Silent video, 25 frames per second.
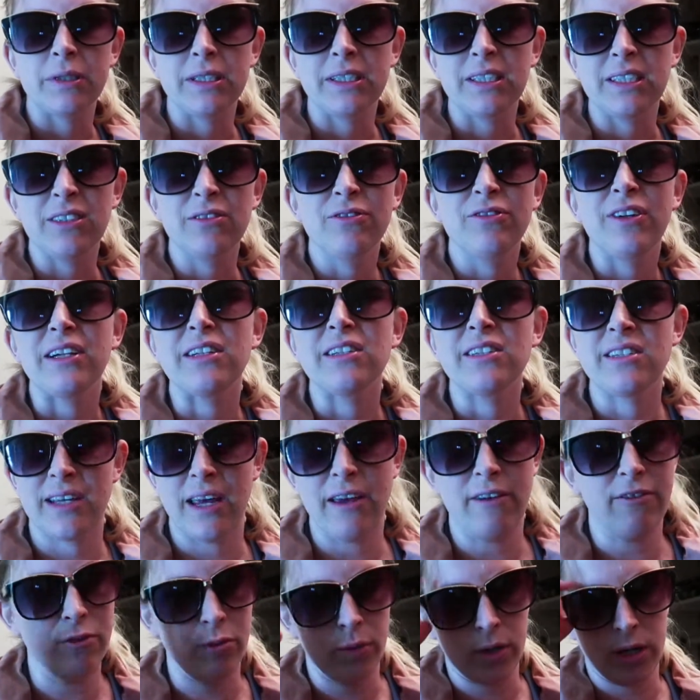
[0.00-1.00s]
but it felt
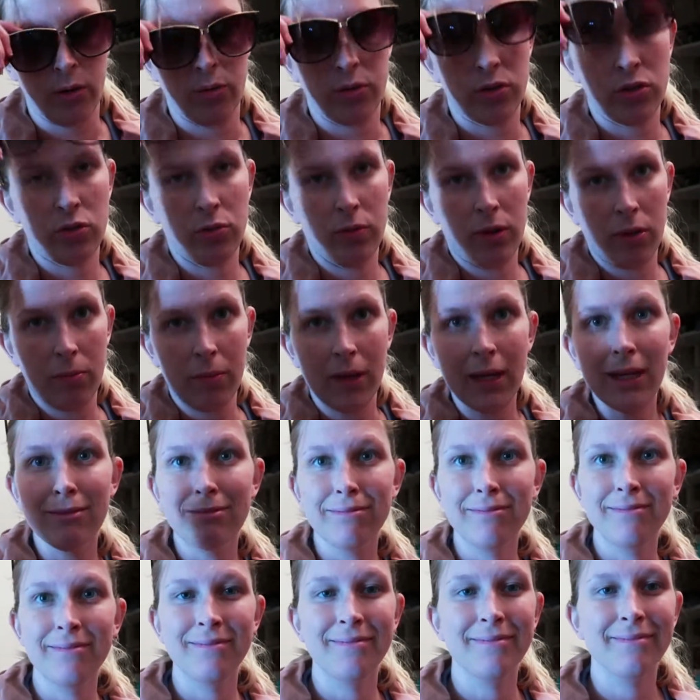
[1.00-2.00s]
safe when he was with me
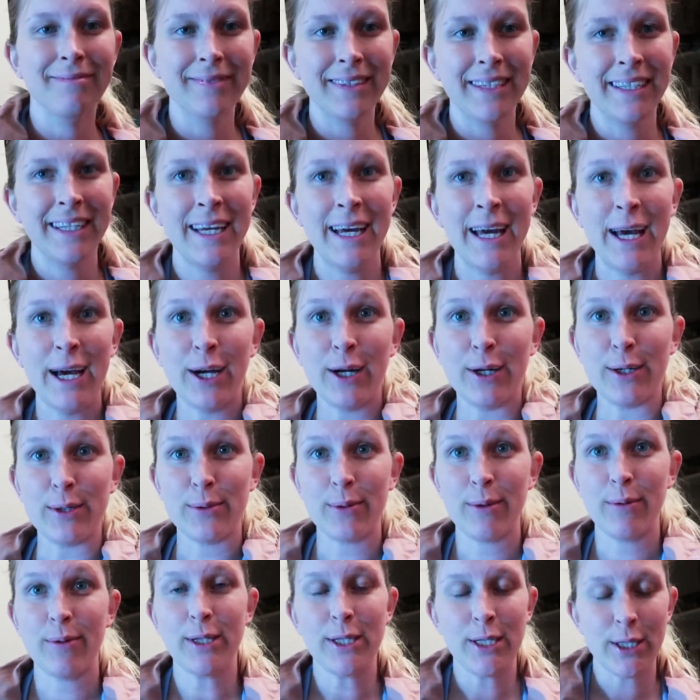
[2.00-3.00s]

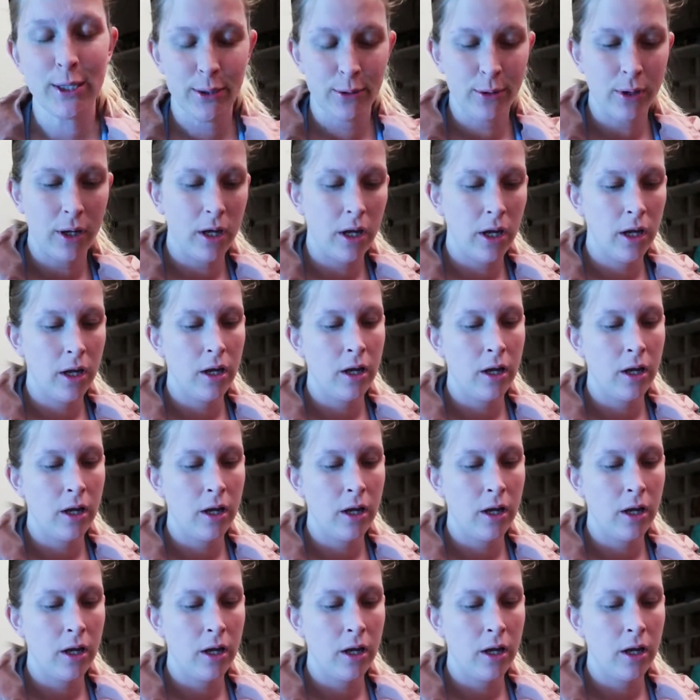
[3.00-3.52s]
because we were 2.